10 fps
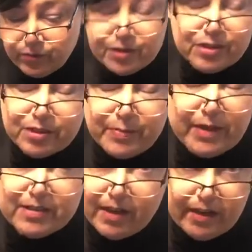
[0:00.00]
just
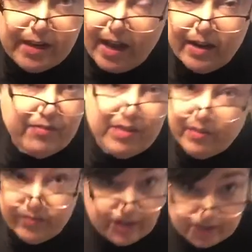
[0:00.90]
means you got everything
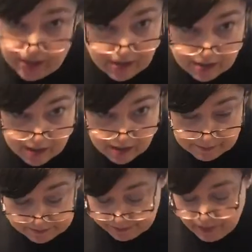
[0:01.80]
fixed ahead of time.
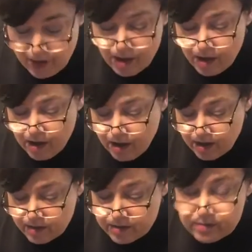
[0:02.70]

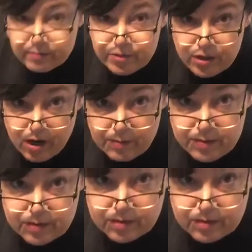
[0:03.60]
Some chopped